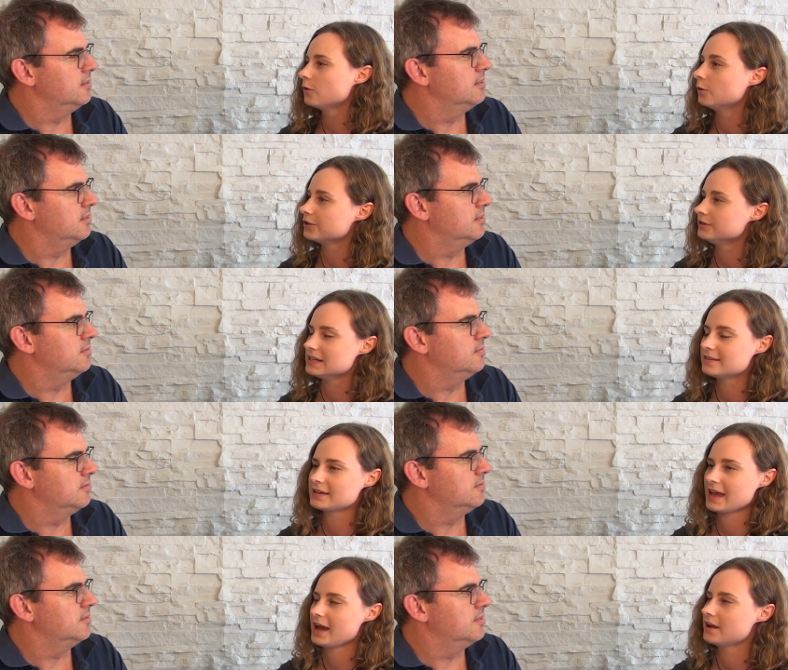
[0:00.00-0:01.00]
Speaker 1: or you need to
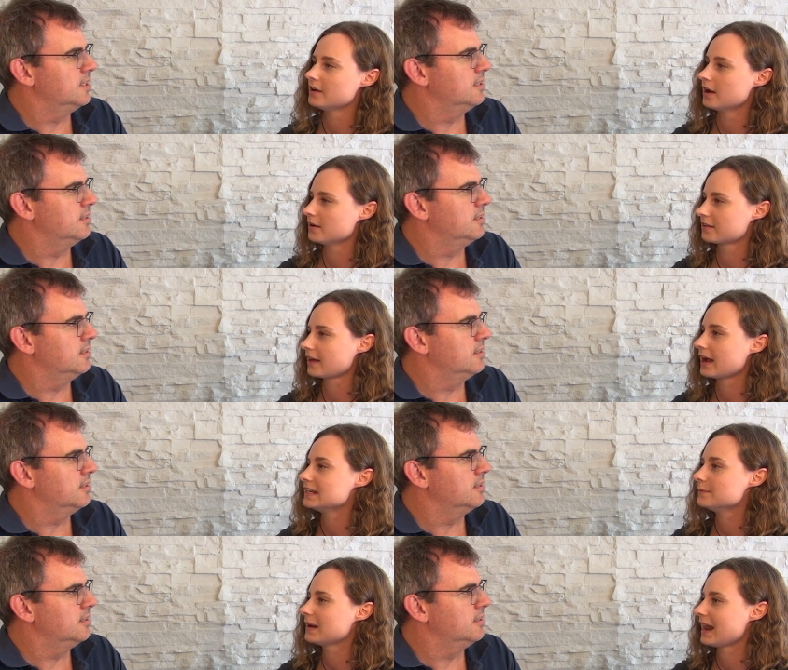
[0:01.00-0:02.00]
get a, a, a
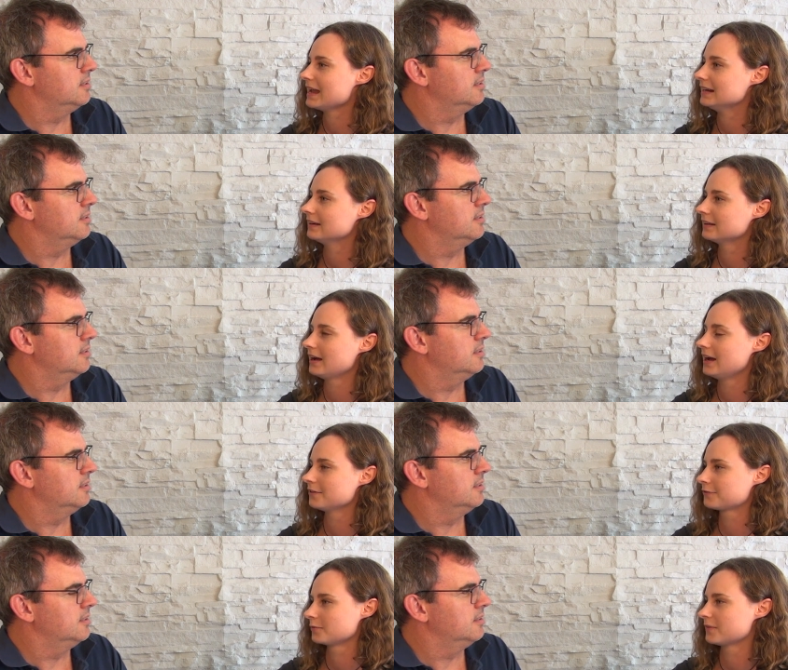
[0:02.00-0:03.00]
tiny plane
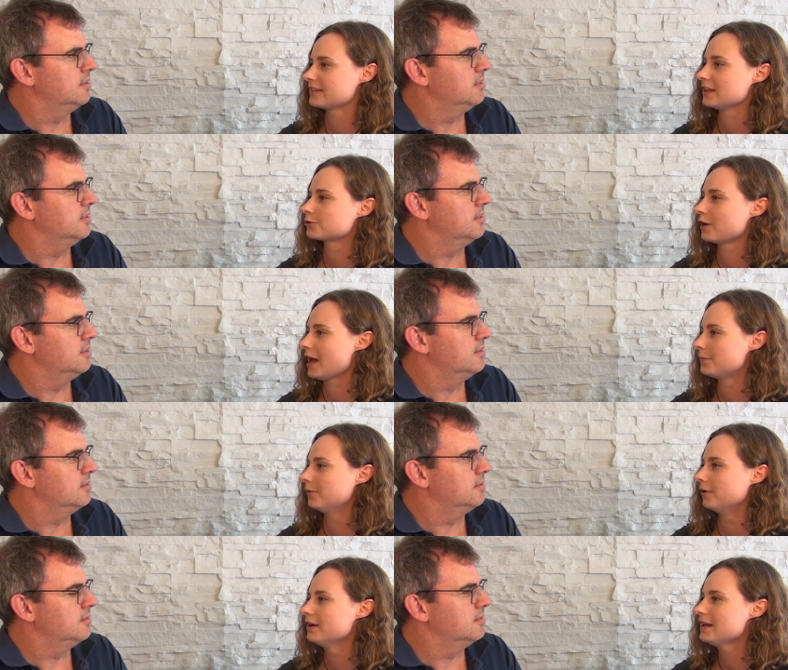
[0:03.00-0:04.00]
uh, from the central
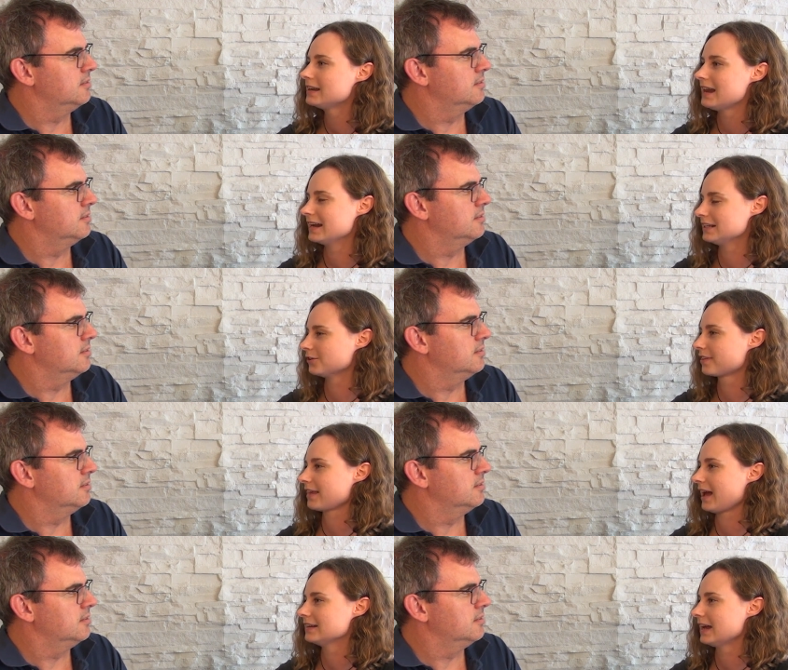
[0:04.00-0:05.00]
airport landing on
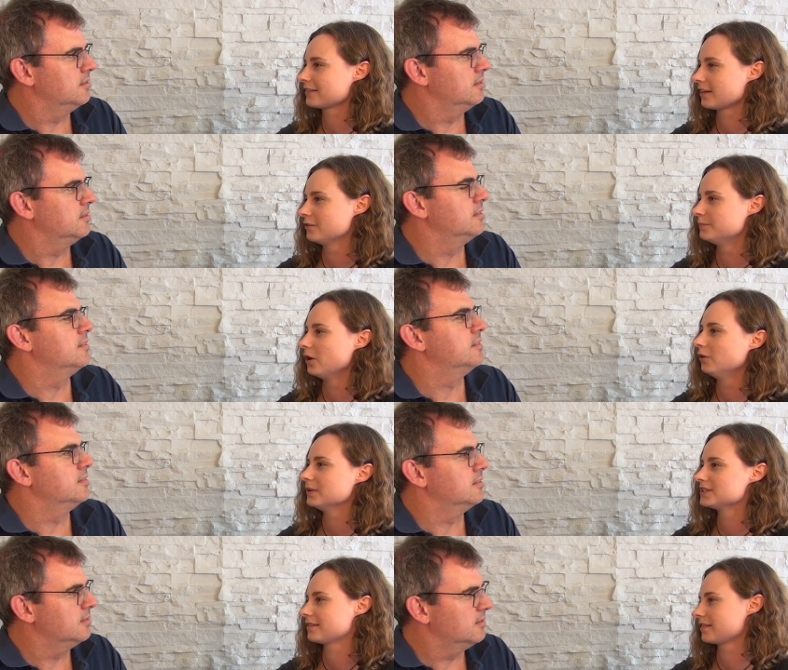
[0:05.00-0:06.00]
sand outside of Bol,
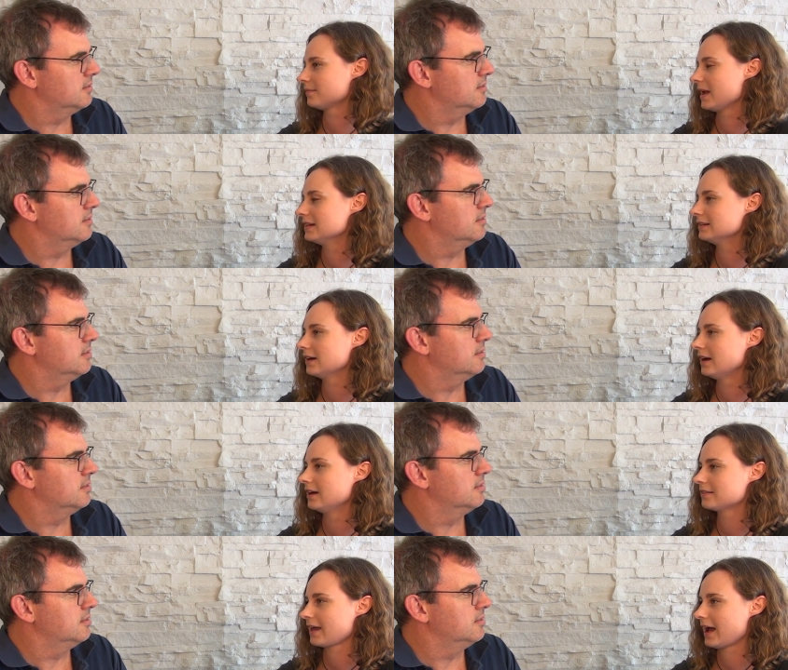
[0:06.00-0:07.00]
which is the main
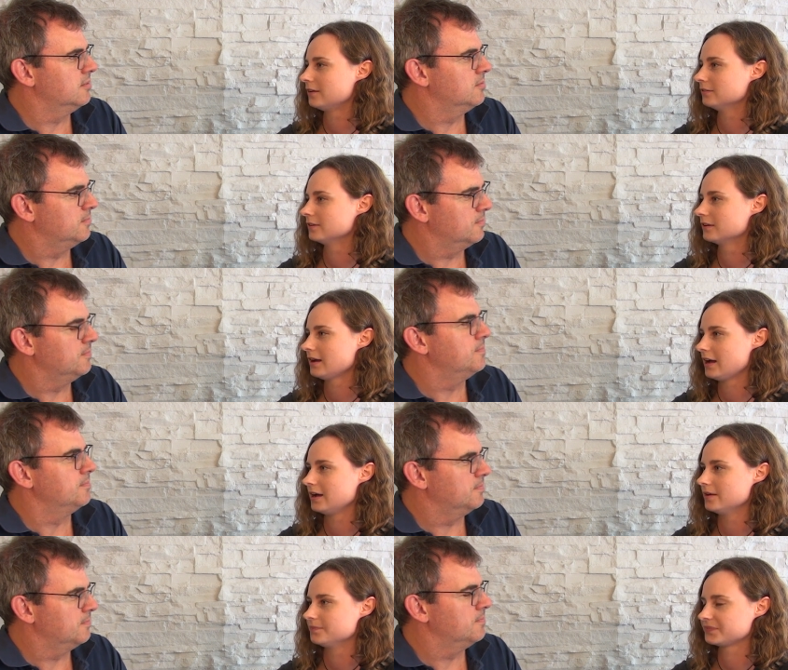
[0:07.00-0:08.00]
uh, town
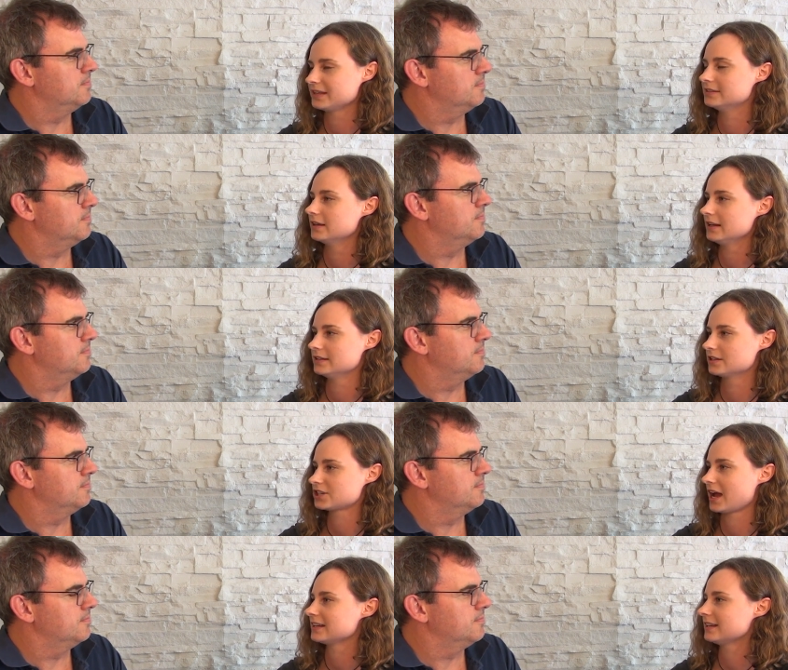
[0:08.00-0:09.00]
um, in, the, in the
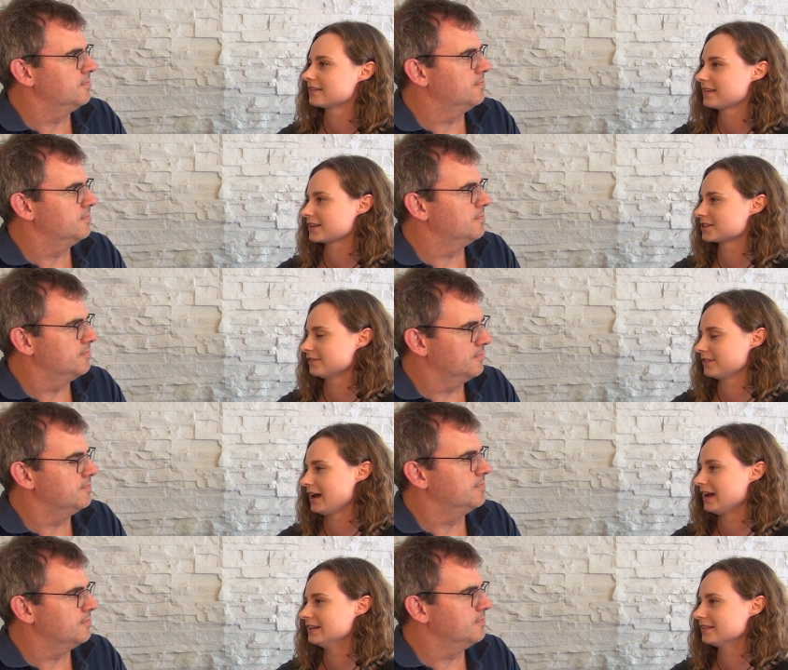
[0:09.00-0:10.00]
Chadian section of the
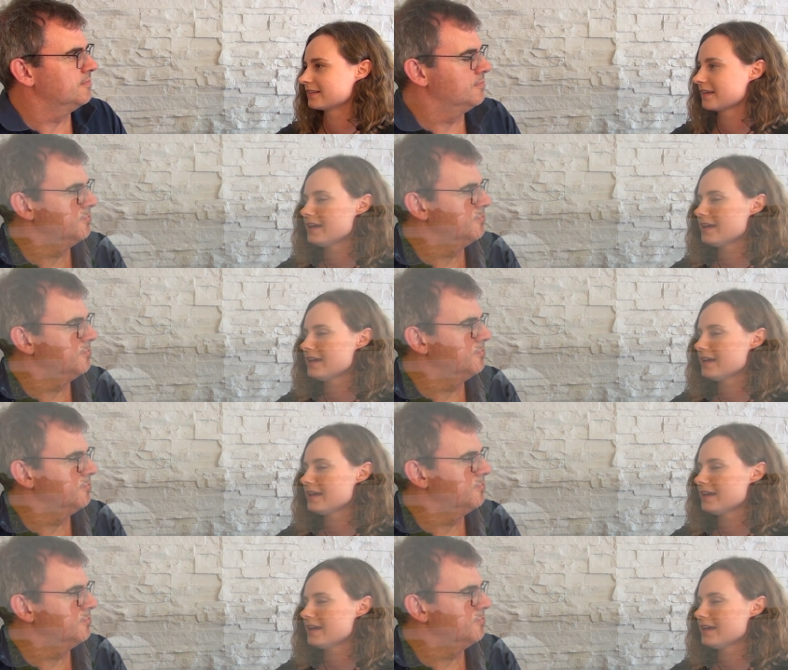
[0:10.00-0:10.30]
islands.